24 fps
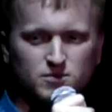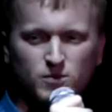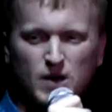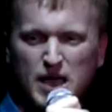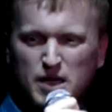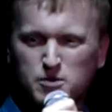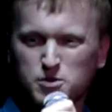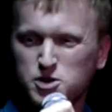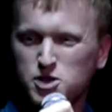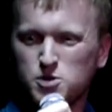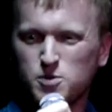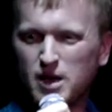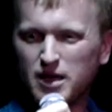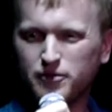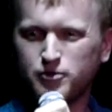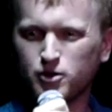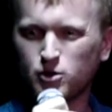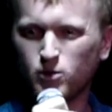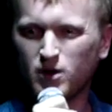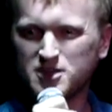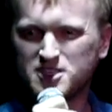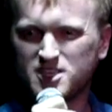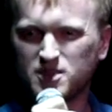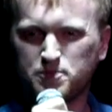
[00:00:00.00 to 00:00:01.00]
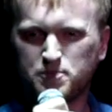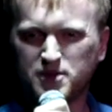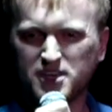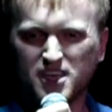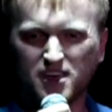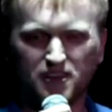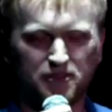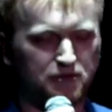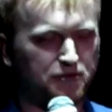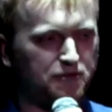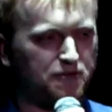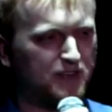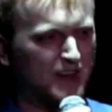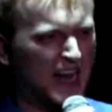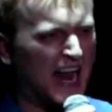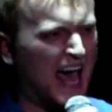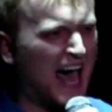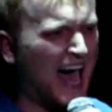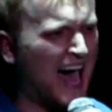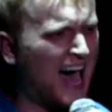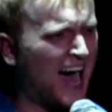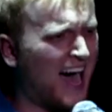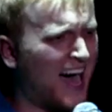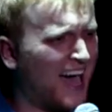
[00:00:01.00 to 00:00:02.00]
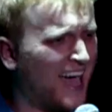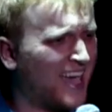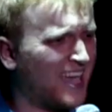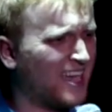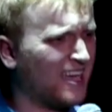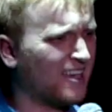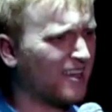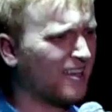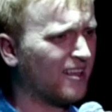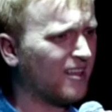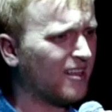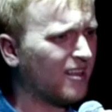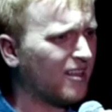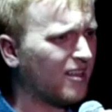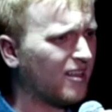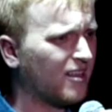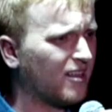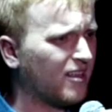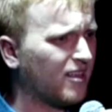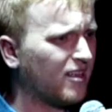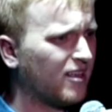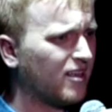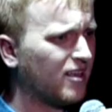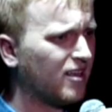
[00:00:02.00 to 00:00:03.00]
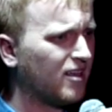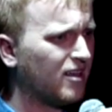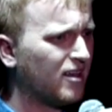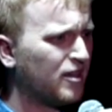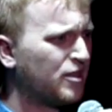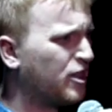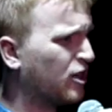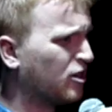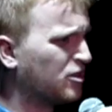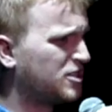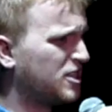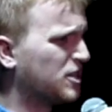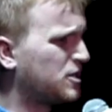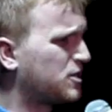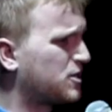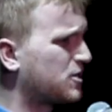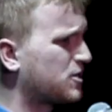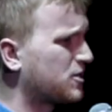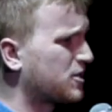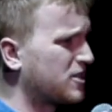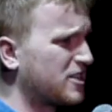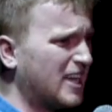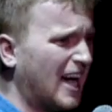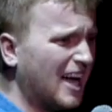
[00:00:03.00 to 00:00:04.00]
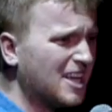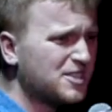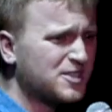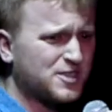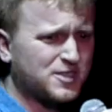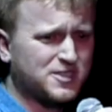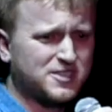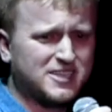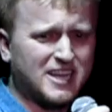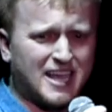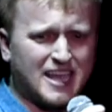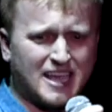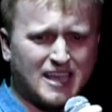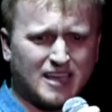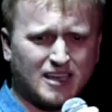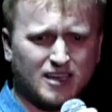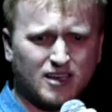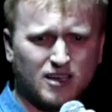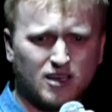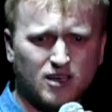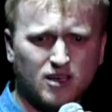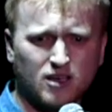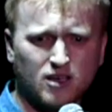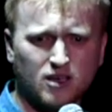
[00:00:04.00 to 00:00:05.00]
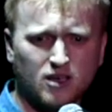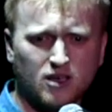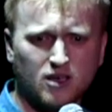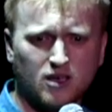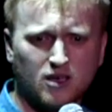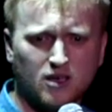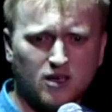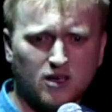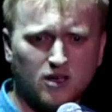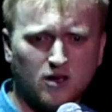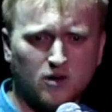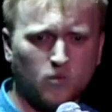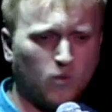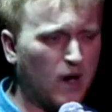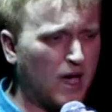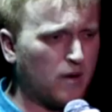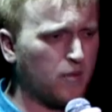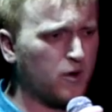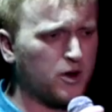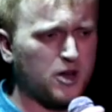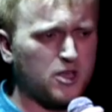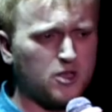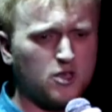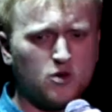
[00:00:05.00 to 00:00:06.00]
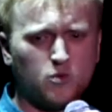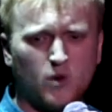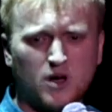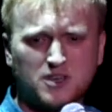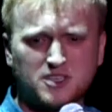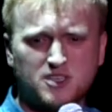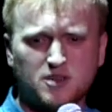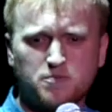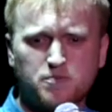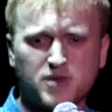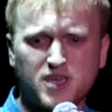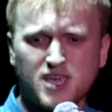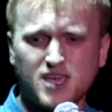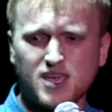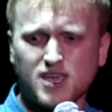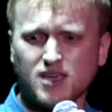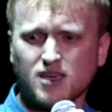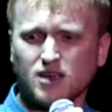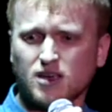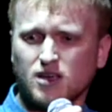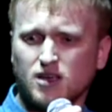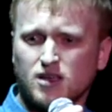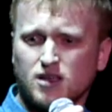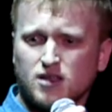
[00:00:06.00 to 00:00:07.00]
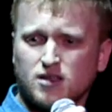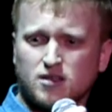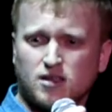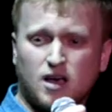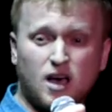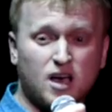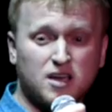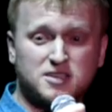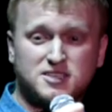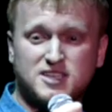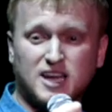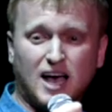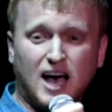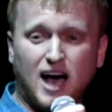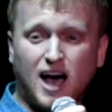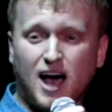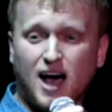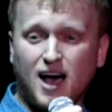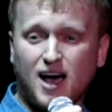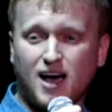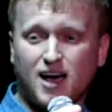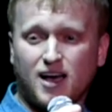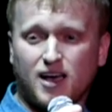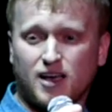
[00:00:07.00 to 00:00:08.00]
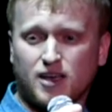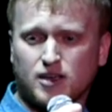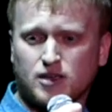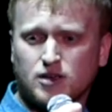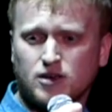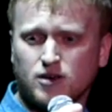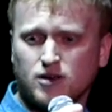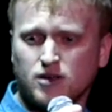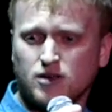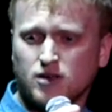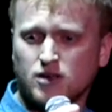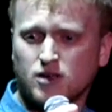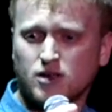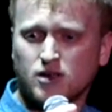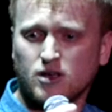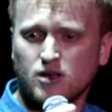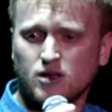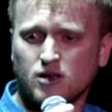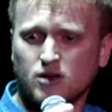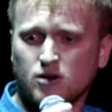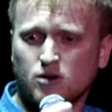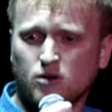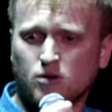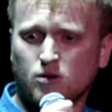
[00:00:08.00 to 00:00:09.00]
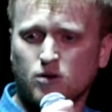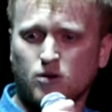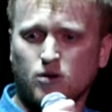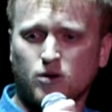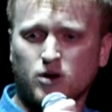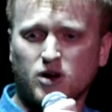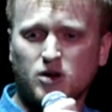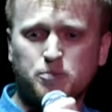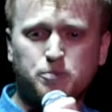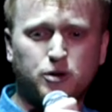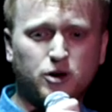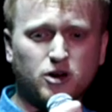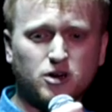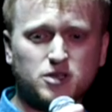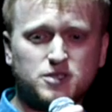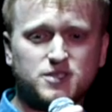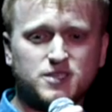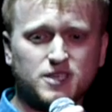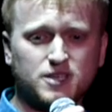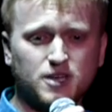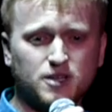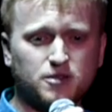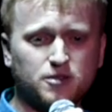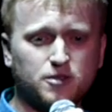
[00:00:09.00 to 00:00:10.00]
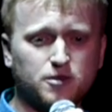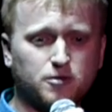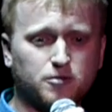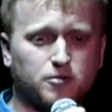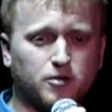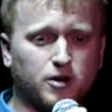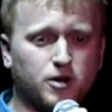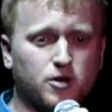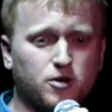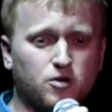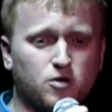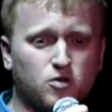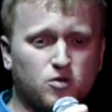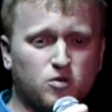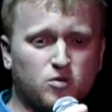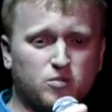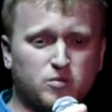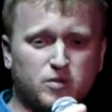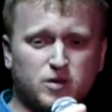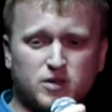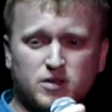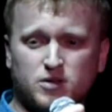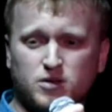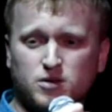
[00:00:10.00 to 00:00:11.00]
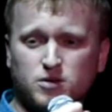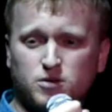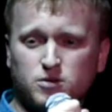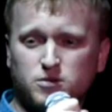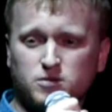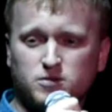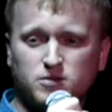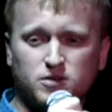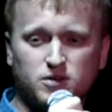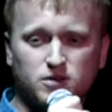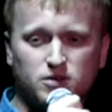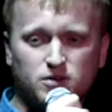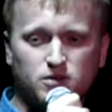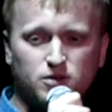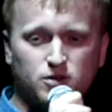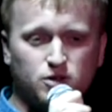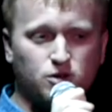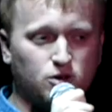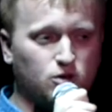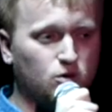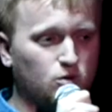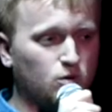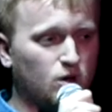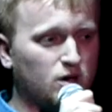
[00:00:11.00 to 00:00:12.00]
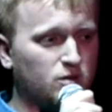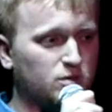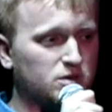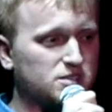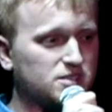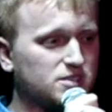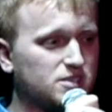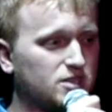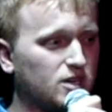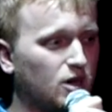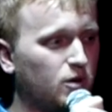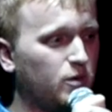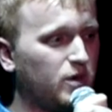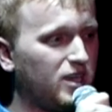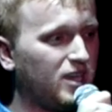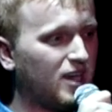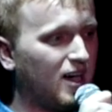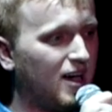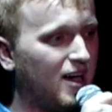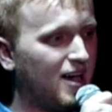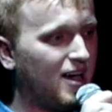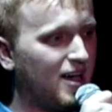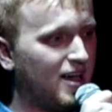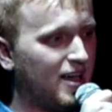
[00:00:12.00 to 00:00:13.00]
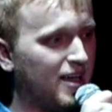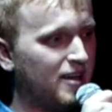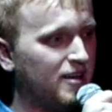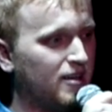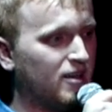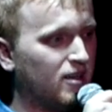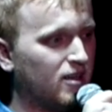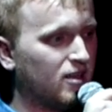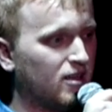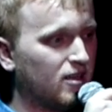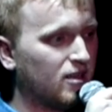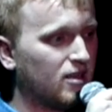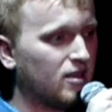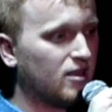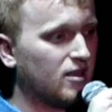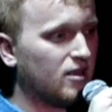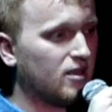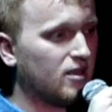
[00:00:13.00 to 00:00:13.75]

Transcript: Why would you ever want to be a fly? They're disgusting. Why wouldn't you want to be a dog or a person in the room who knew what was going on?